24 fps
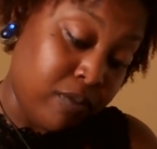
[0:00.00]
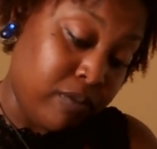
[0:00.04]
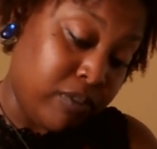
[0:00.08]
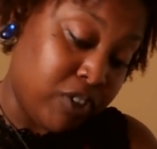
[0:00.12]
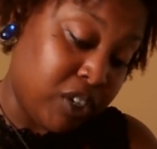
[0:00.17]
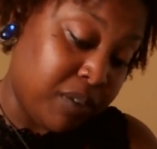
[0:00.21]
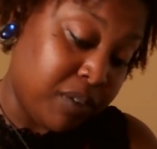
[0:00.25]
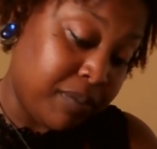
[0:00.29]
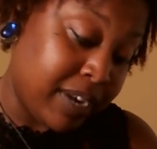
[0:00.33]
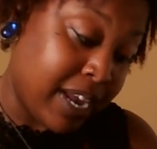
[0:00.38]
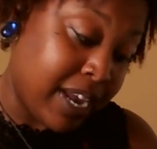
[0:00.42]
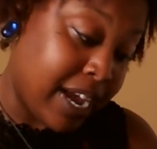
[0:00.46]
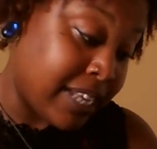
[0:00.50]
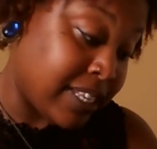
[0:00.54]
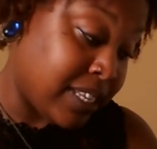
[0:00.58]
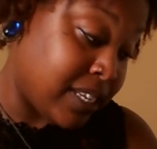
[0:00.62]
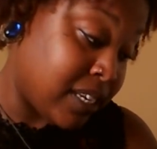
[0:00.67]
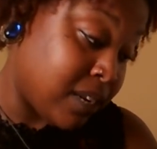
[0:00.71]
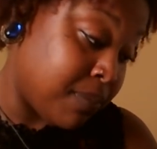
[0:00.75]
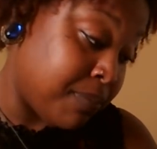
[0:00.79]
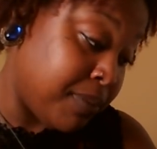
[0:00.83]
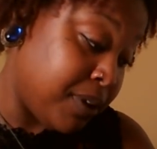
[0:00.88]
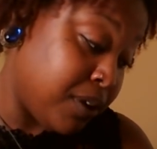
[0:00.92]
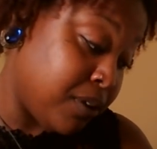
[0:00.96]
Gemini's in
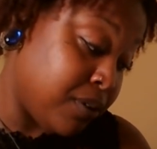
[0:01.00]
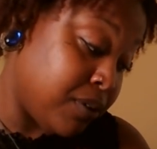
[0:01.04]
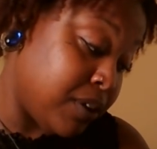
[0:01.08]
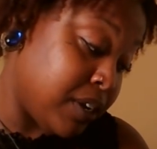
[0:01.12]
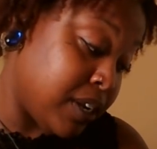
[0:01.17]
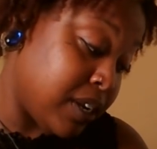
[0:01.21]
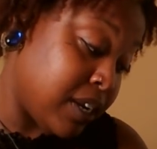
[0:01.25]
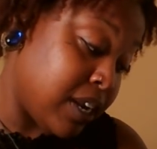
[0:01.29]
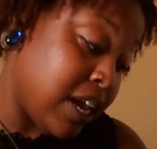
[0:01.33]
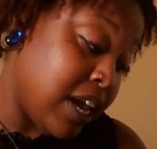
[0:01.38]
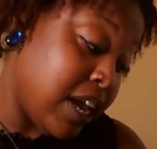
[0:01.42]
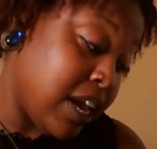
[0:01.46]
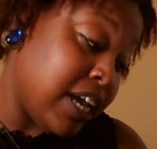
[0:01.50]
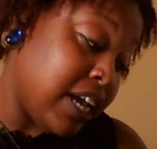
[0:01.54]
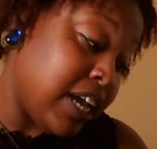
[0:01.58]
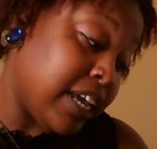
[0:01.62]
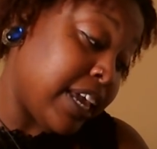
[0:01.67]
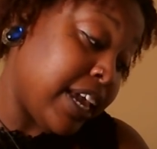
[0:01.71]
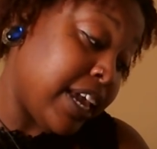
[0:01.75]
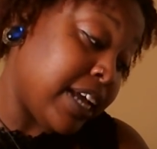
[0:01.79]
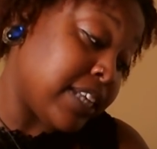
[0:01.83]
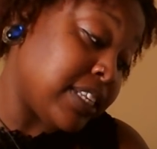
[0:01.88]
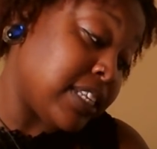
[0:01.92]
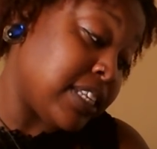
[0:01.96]
the building.
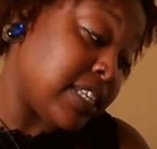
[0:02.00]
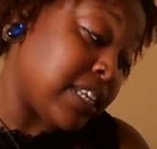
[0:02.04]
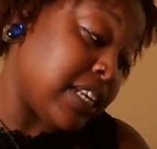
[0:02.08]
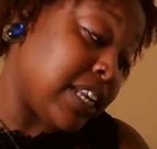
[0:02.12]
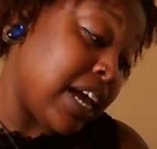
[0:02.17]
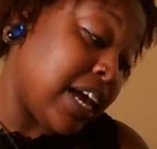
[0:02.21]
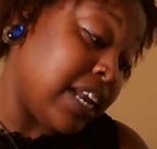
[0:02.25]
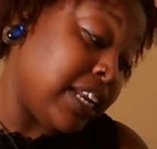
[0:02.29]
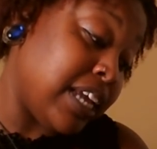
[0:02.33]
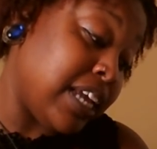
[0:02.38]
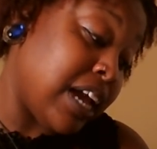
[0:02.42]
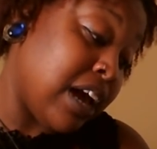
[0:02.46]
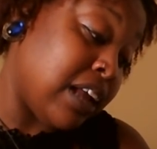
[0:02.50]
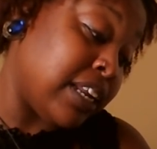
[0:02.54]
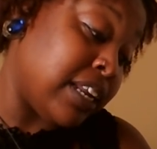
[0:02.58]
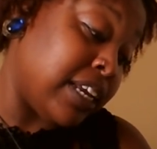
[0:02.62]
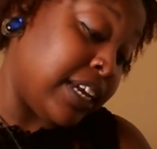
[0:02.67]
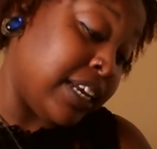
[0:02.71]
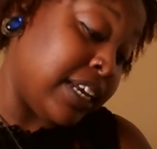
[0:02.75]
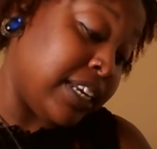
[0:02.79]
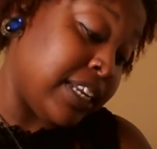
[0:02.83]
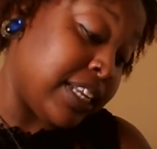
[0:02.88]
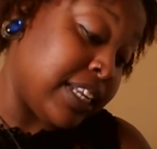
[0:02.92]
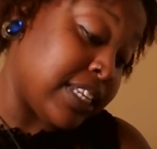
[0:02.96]
Cancer, a lot of y'all are
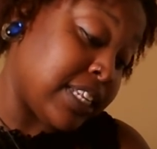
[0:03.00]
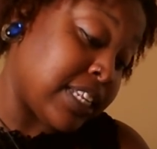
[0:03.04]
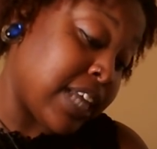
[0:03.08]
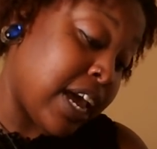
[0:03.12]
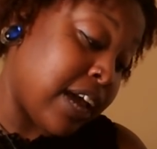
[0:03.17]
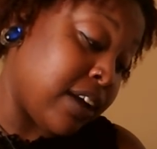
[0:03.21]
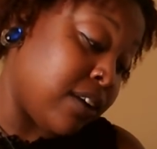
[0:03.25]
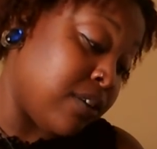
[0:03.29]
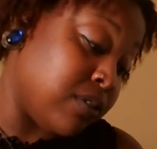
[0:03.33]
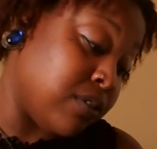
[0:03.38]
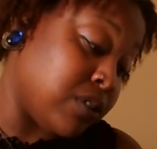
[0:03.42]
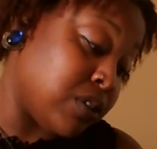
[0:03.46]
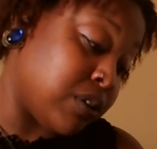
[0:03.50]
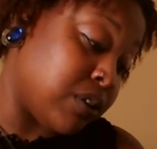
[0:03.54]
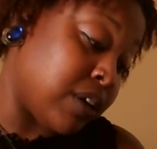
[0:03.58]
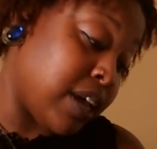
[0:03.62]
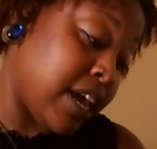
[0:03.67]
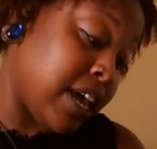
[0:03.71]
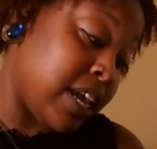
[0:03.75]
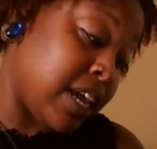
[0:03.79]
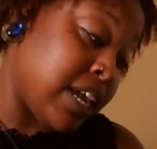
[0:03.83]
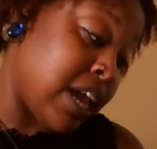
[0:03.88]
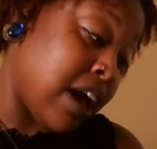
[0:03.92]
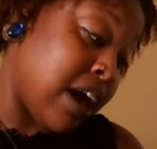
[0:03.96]
ending cycles.
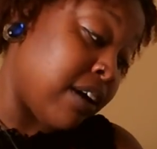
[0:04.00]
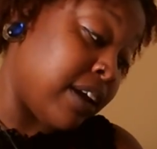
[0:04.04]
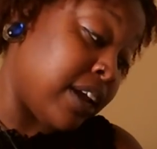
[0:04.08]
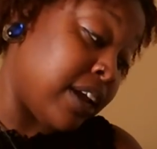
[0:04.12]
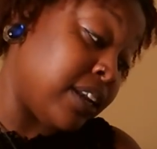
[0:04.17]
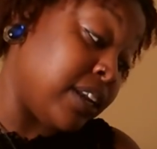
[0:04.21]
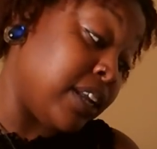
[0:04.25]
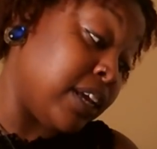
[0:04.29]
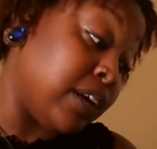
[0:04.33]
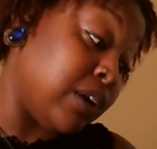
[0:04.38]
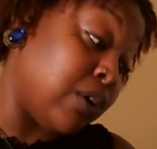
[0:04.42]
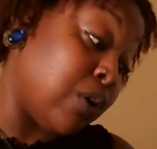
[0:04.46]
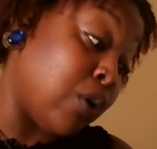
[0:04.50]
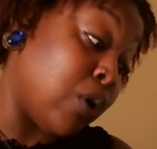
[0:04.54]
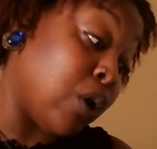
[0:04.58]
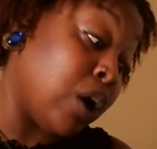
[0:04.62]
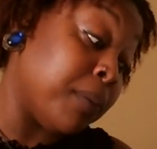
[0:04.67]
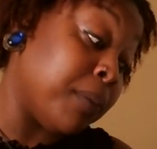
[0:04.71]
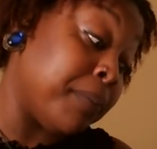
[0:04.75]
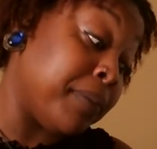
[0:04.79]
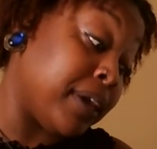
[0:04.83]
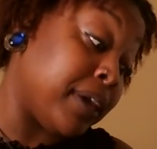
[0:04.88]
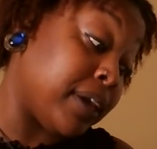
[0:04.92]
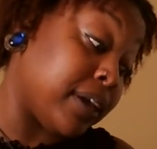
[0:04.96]
Okay. Y'all ending
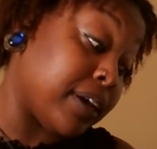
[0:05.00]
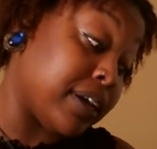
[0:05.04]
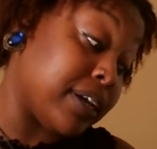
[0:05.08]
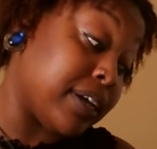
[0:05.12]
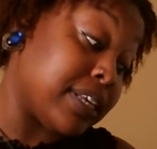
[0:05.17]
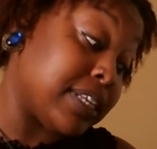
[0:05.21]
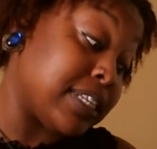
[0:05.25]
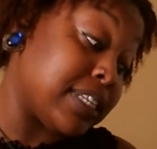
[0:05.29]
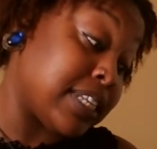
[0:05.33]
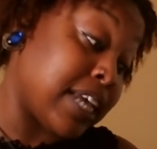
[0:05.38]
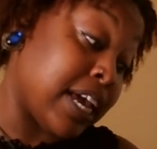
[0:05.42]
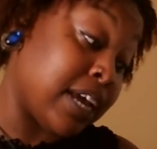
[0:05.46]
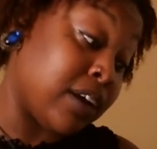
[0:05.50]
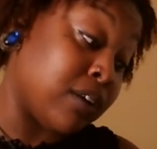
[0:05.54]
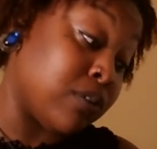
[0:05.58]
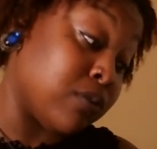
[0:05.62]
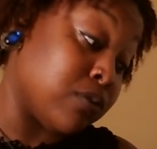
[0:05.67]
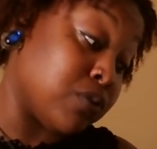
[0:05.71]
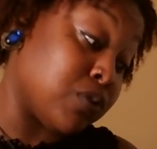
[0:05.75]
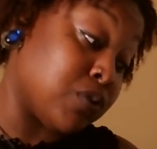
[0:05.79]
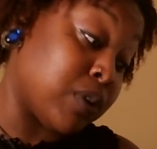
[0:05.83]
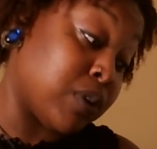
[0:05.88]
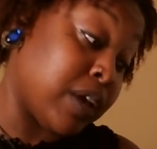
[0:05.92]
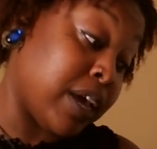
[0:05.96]
karmic
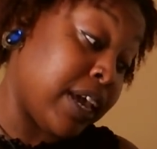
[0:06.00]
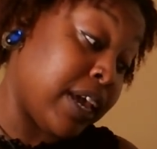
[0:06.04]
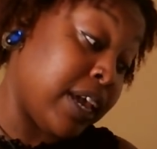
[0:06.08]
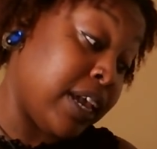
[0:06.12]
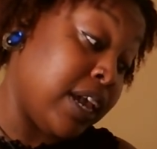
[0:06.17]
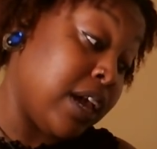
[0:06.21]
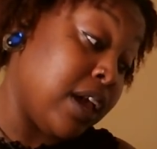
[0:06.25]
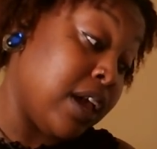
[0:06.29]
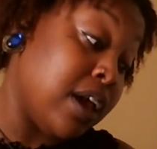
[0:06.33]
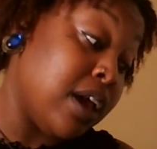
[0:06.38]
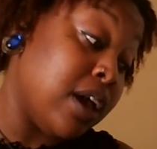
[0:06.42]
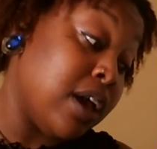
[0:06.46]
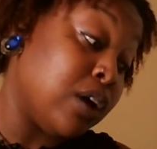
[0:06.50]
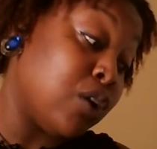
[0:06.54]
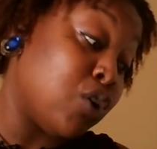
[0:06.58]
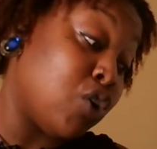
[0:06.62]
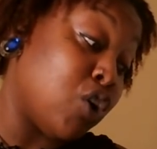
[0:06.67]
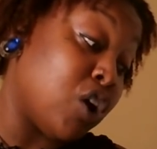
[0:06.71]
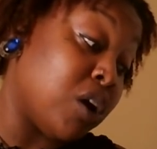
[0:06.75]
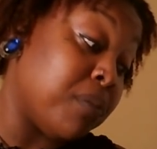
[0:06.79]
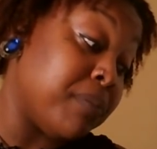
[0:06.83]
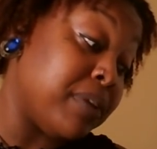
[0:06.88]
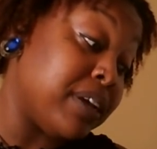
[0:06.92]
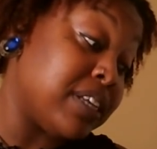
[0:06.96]
cycles. Okay
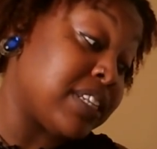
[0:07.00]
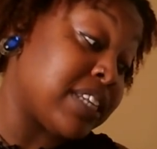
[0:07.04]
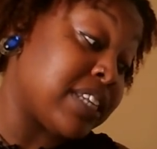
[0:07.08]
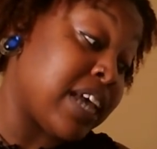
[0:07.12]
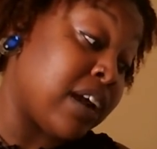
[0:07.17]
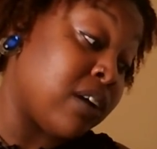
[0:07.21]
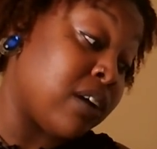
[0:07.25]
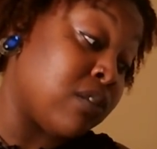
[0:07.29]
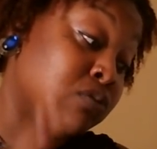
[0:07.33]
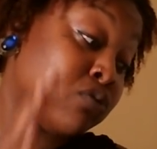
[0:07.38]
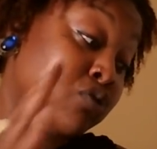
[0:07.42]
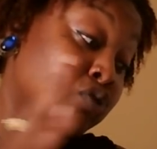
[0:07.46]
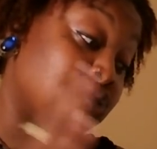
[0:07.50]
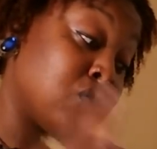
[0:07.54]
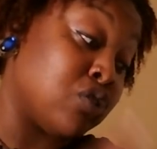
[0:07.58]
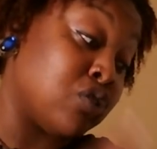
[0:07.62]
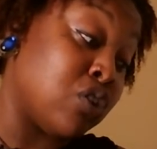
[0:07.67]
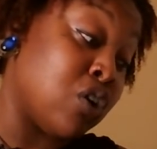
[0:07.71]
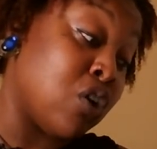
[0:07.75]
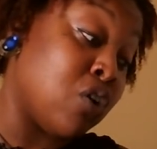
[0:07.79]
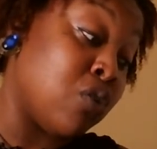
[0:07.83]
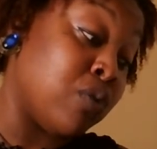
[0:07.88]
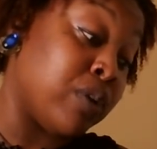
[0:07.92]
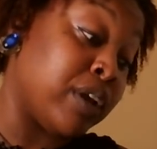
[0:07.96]
karmic cycles to
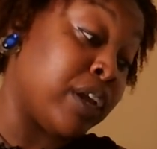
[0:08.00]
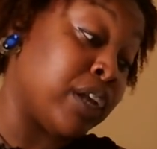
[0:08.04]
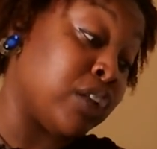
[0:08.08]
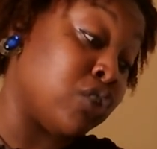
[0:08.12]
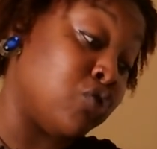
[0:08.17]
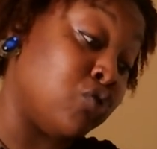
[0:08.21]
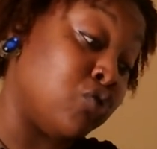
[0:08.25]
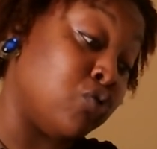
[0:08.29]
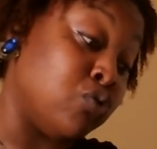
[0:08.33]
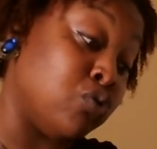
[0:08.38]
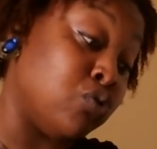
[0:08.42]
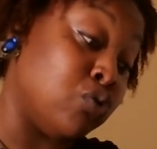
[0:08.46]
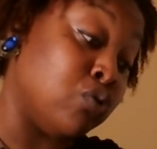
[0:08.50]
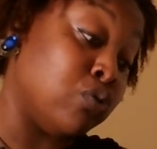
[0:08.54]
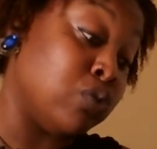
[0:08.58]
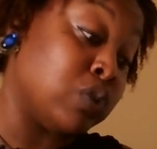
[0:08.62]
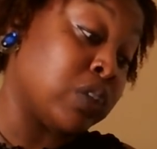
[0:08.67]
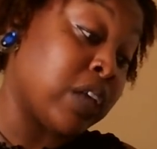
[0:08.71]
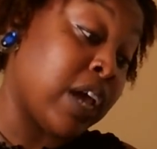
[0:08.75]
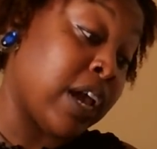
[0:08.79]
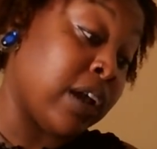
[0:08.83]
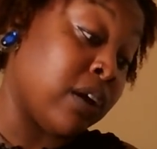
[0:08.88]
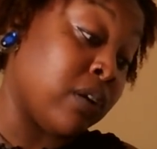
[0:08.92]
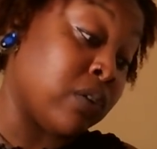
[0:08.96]
go into new
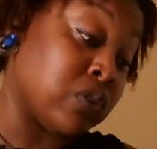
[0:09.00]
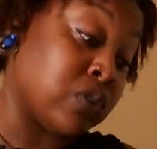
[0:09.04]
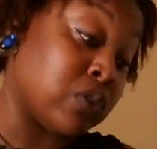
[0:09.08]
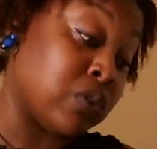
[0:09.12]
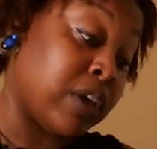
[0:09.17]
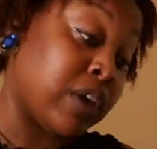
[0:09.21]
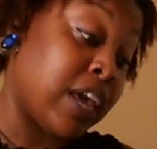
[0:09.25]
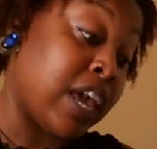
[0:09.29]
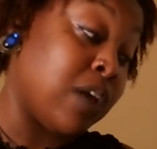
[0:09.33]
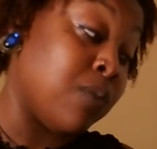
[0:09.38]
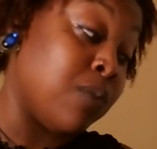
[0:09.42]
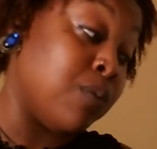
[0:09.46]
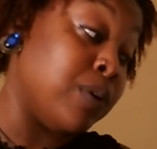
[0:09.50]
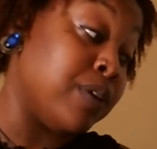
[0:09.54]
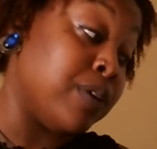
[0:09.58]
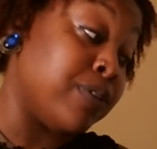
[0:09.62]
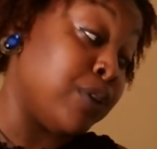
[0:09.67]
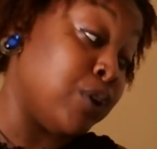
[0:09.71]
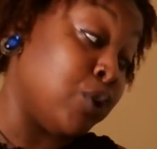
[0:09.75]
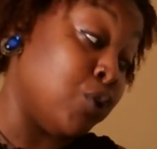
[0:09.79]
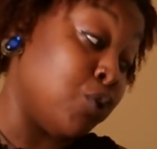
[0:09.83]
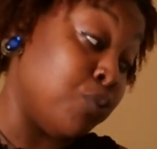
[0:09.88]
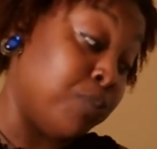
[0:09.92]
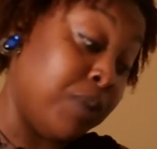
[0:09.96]
cycles, okay, with
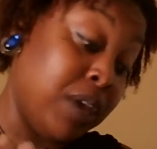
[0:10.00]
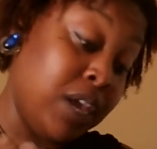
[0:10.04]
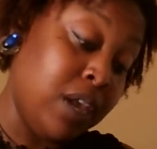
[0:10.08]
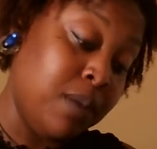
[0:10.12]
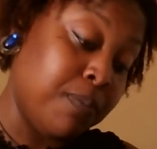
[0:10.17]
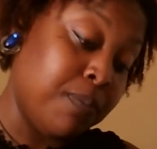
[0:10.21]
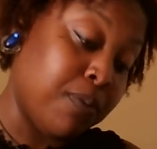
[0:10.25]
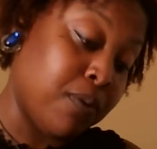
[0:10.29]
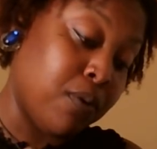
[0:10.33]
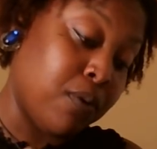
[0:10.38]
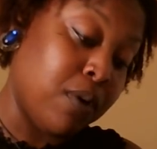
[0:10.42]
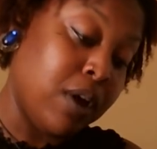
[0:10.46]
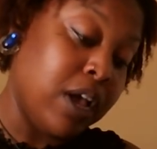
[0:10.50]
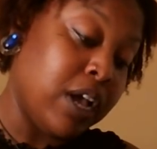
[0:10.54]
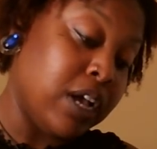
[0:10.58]
new people.